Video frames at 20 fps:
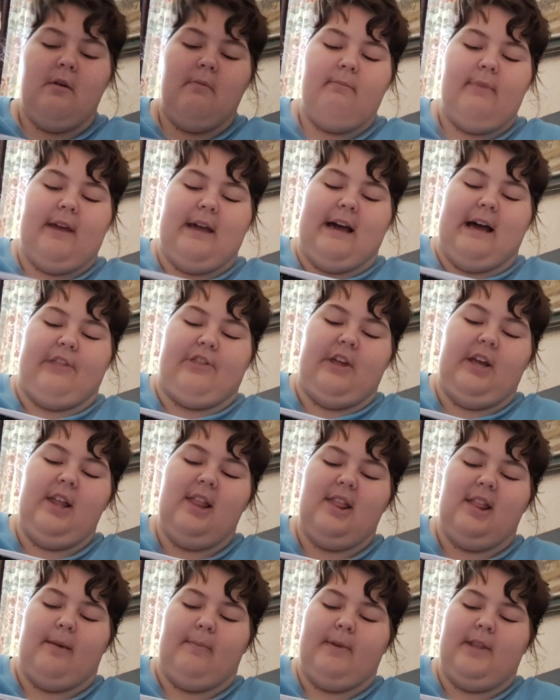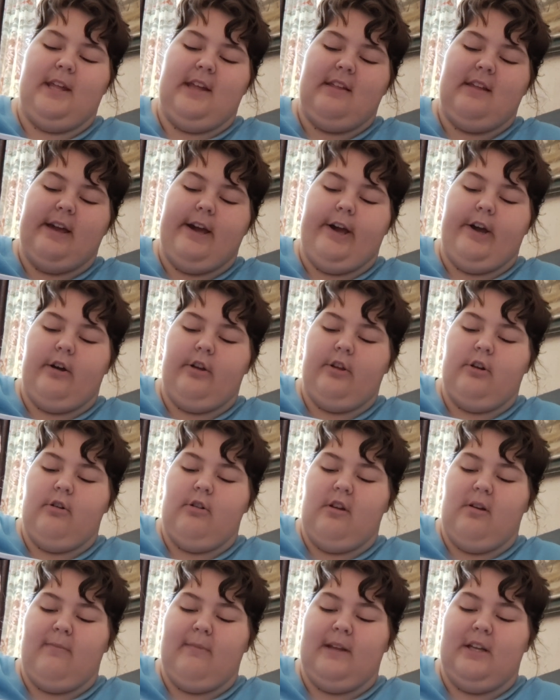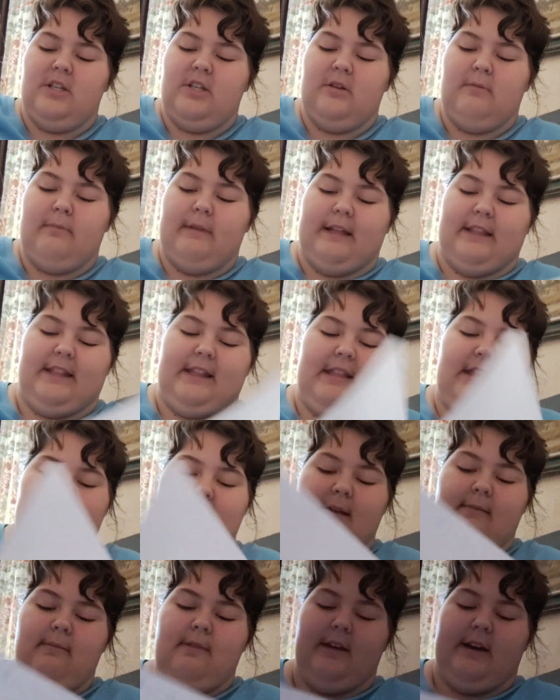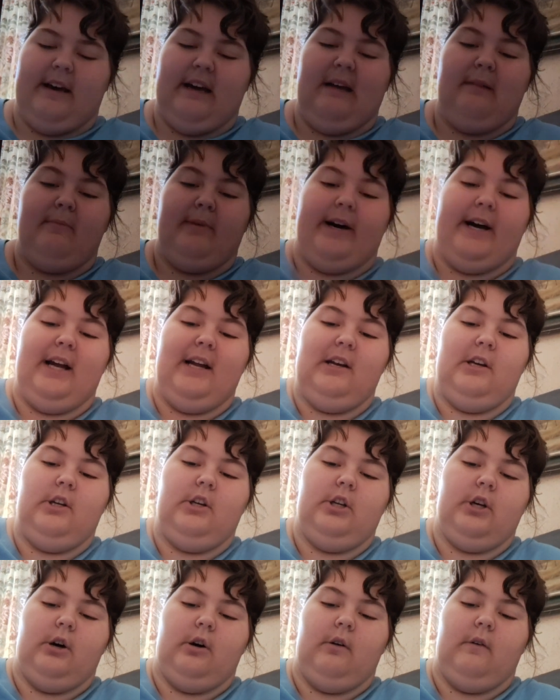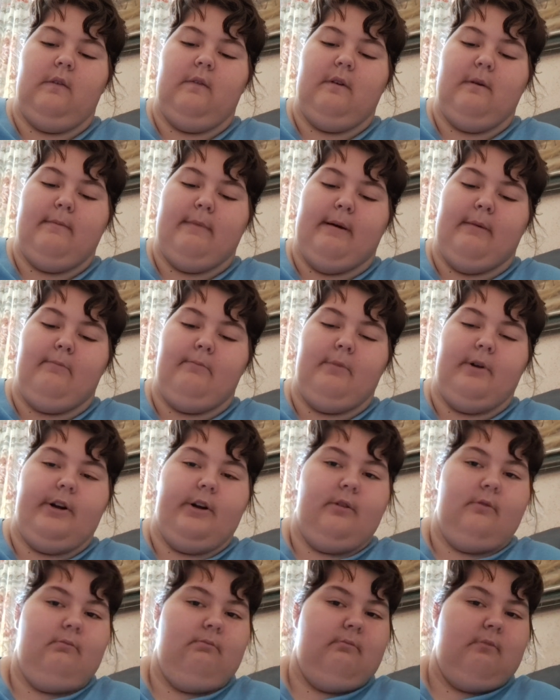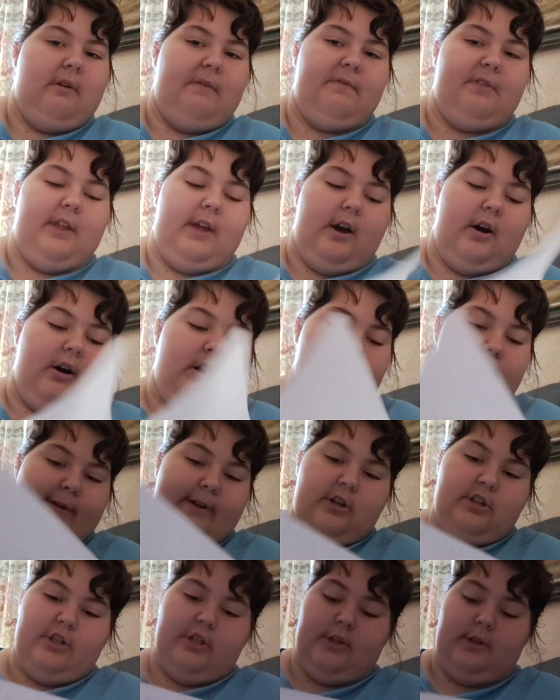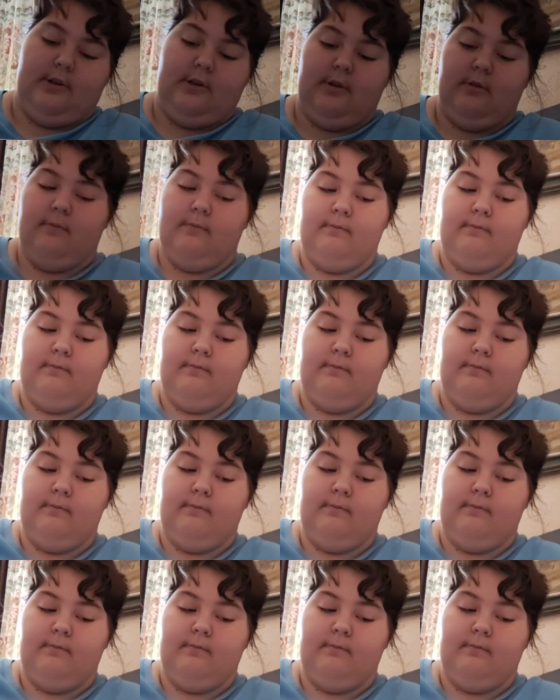But yeah, I think some of these characters are mentioned, but at the same time, I don't remember if they are mentioned.